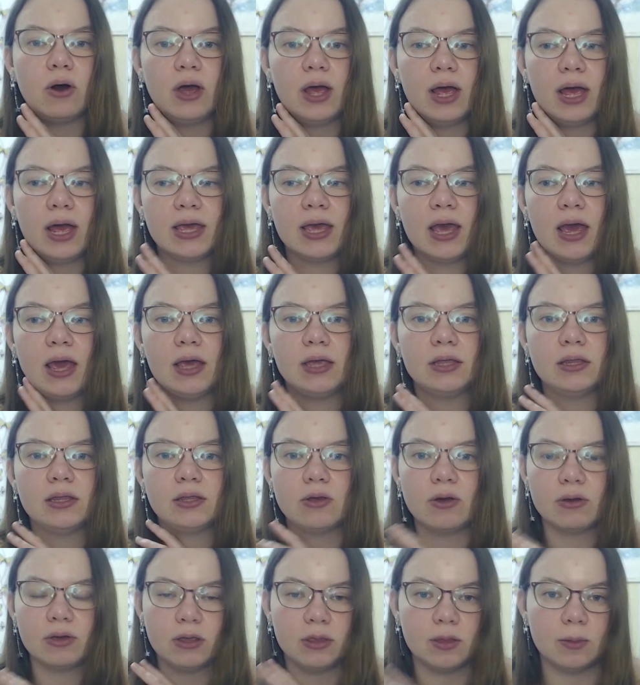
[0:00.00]
again,
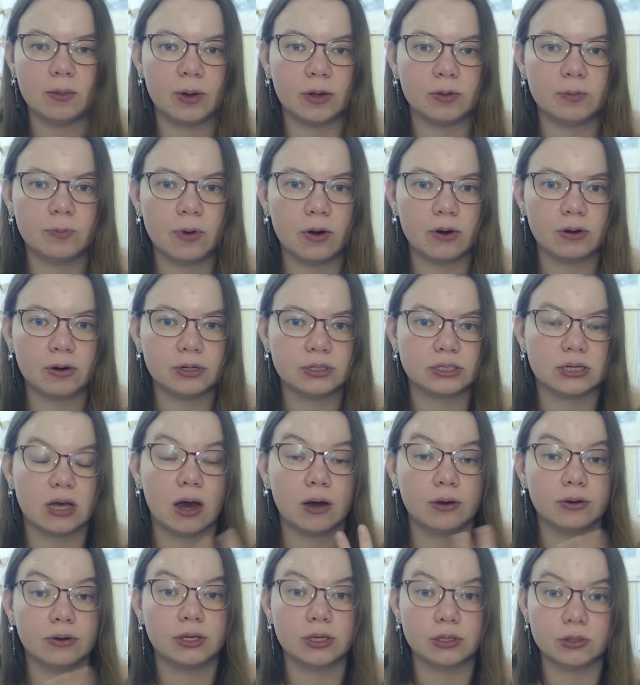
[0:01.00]
talking about Morgan's,
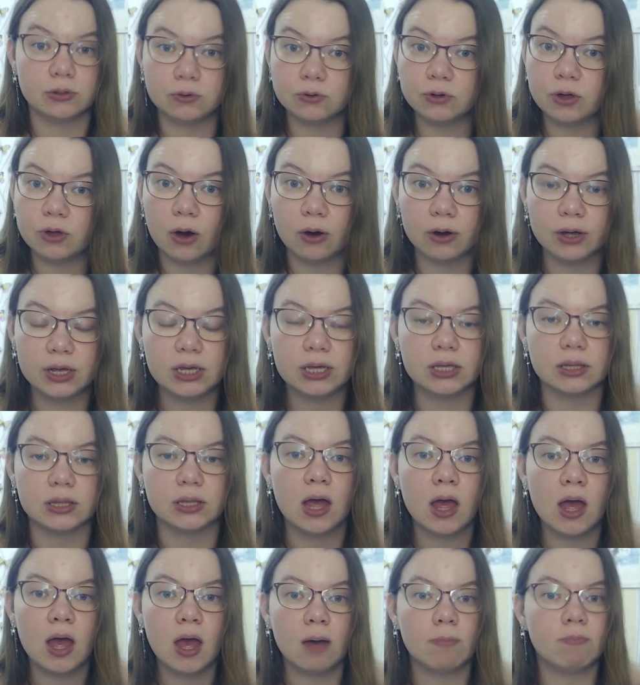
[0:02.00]
how he took her in,
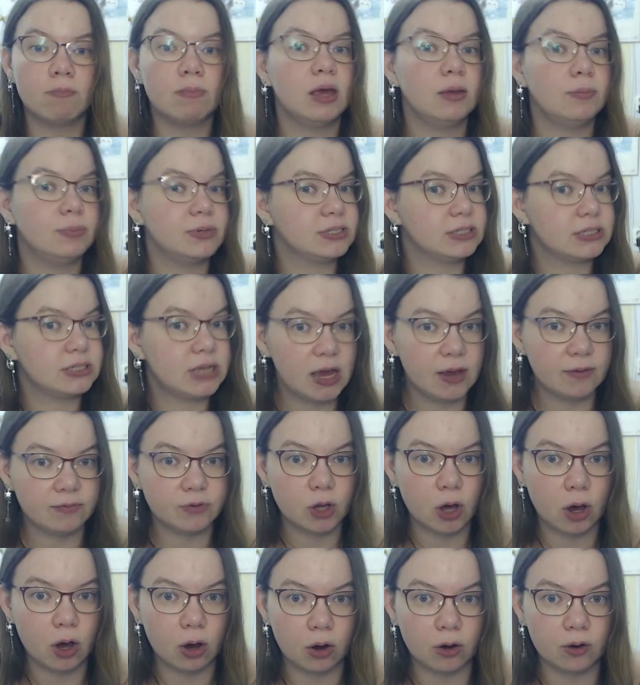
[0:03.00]
maybe saved
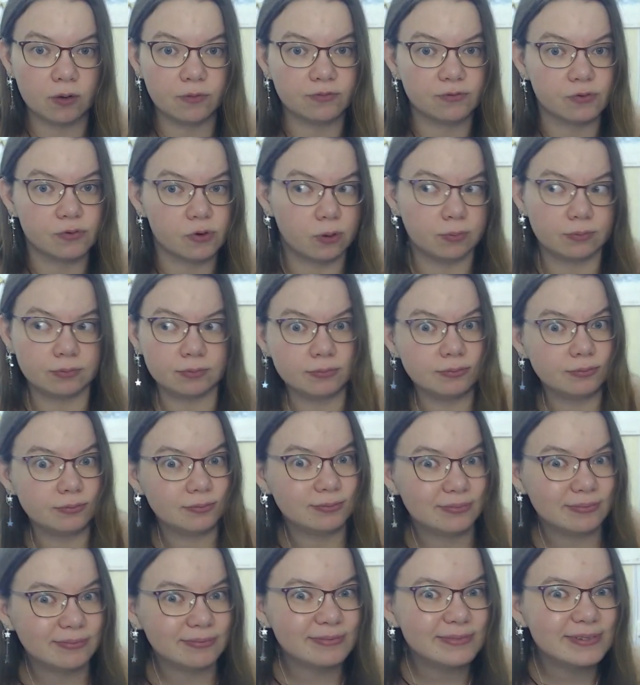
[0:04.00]
her from
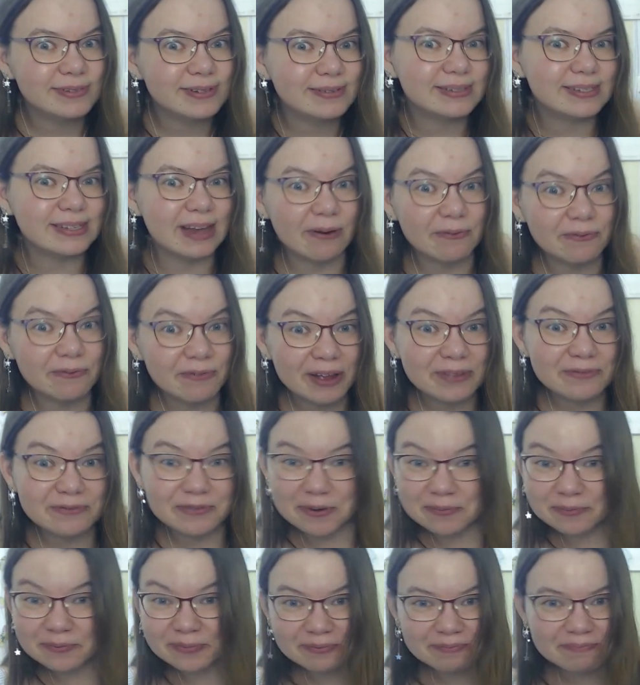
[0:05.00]
someone,
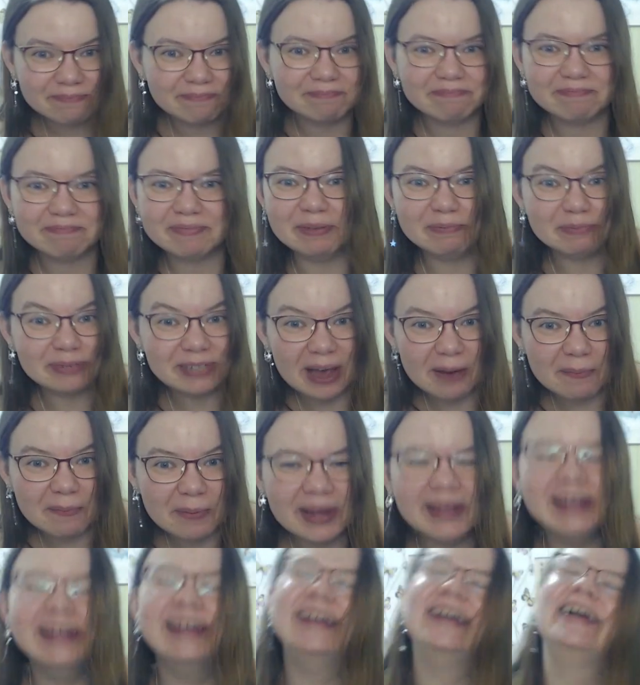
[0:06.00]
from Imsama,
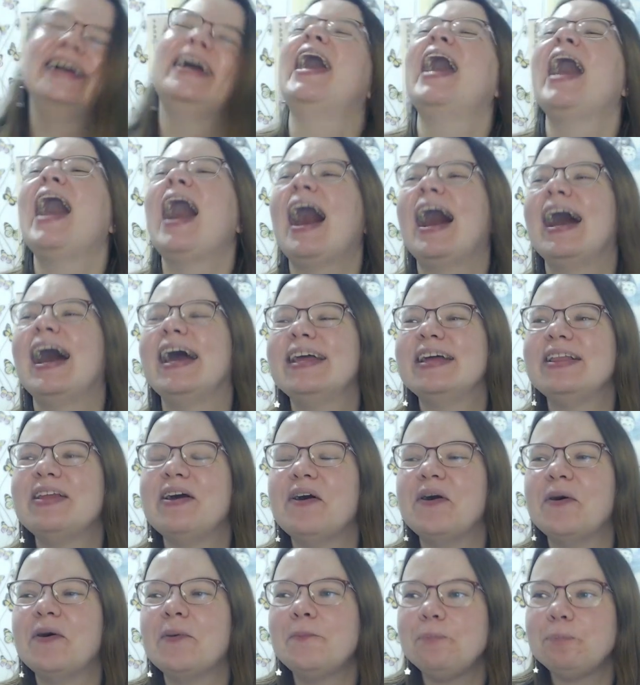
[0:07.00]
I don't
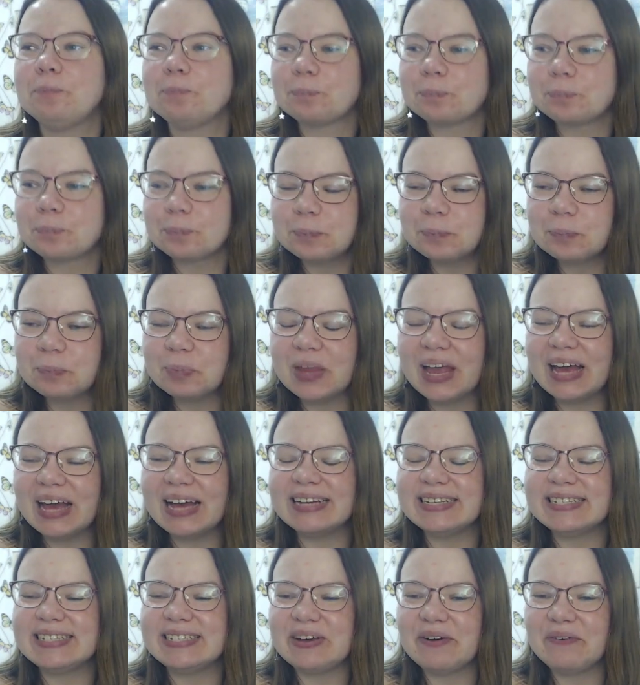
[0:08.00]
know.
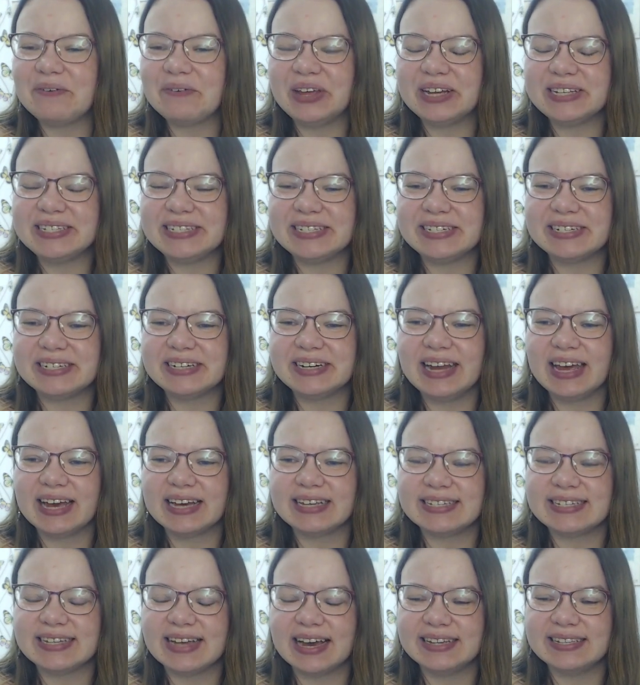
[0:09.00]
So that's really
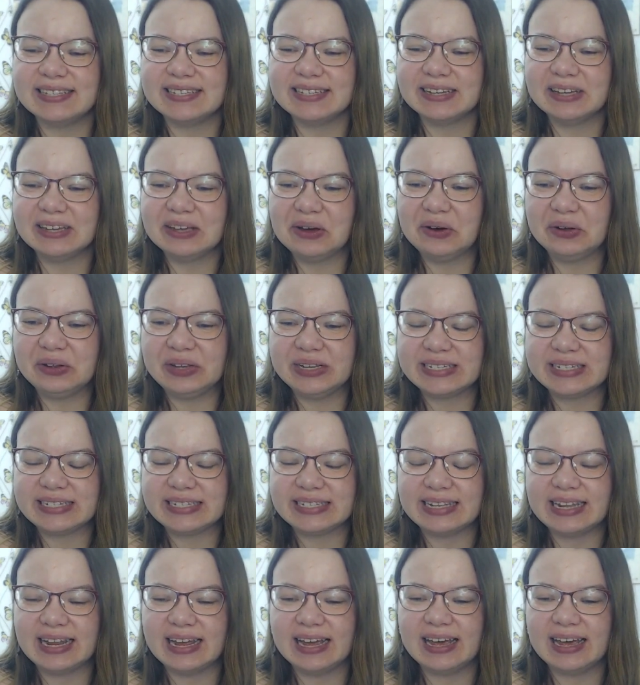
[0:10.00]
exciting,
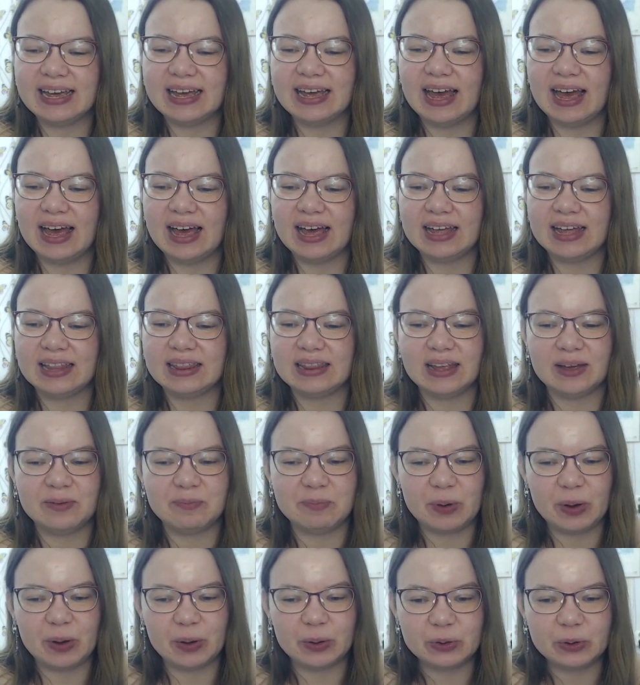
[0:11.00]
honestly. And
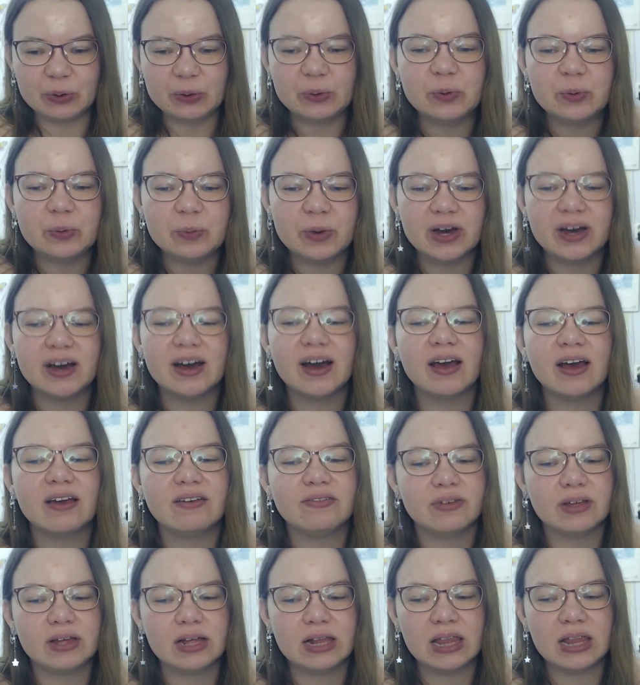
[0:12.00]
about Kuma, I
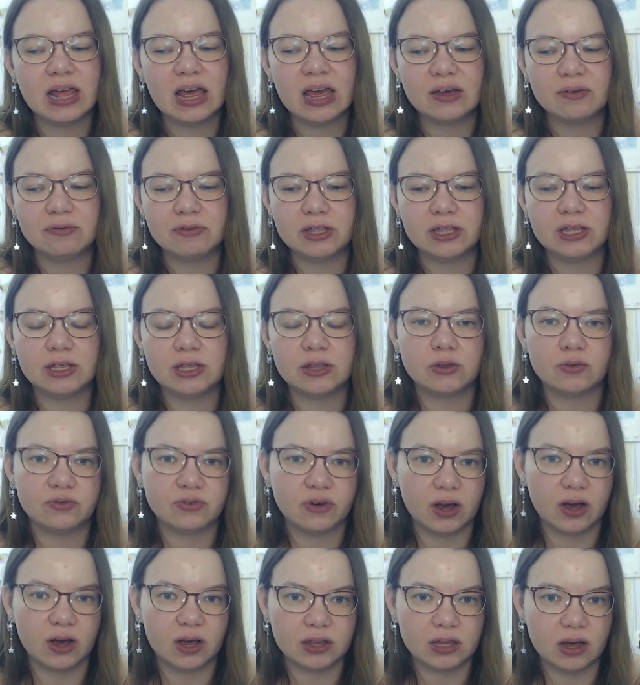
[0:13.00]
feel like we need to
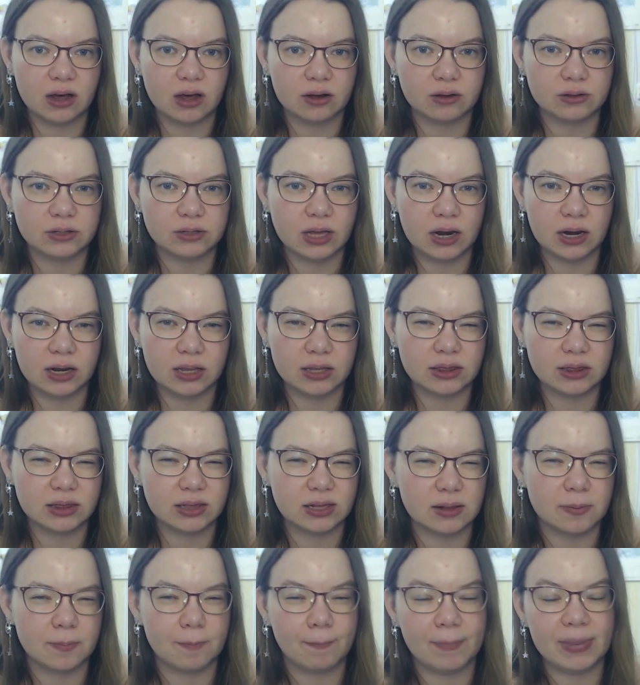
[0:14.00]
find out a
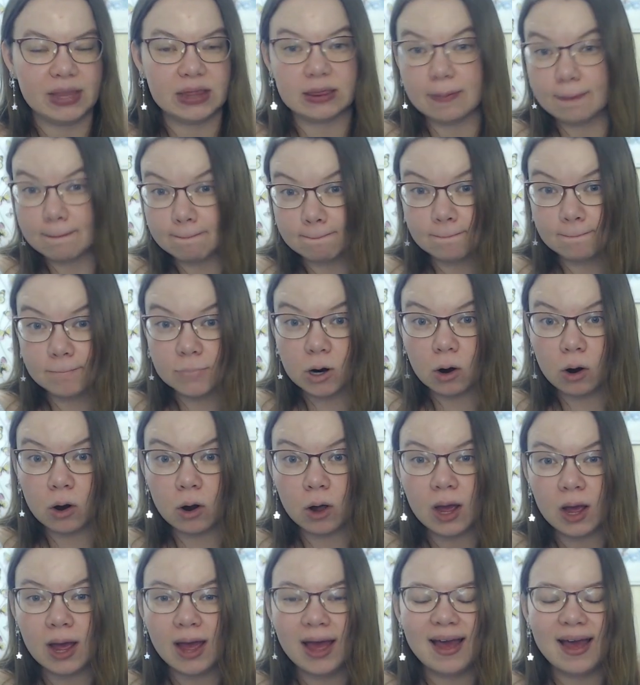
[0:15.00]
little bit more.